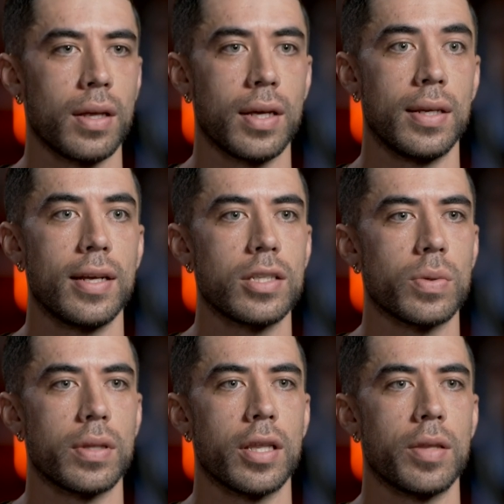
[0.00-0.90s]
connects
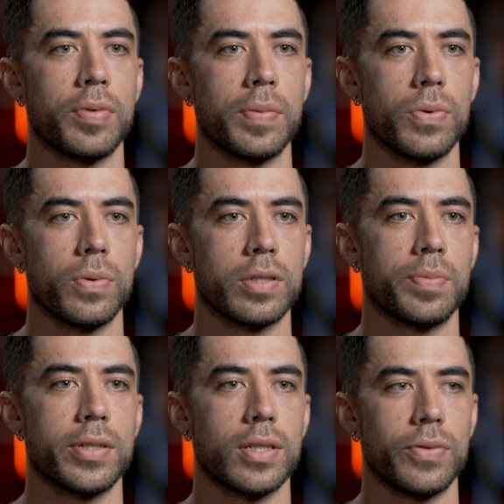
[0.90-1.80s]
with other people,
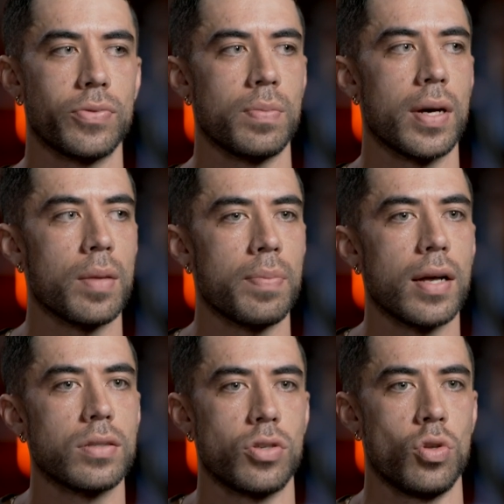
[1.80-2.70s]
especially from other
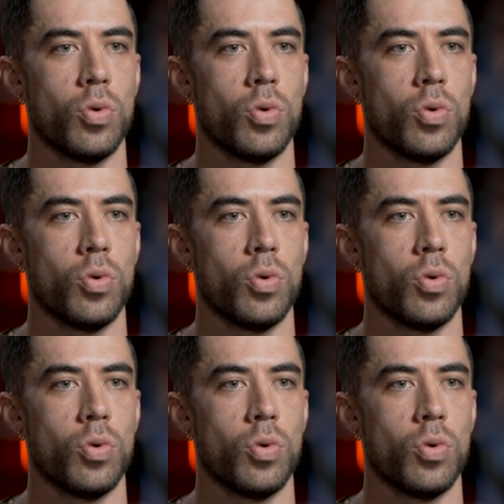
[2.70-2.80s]
parts of the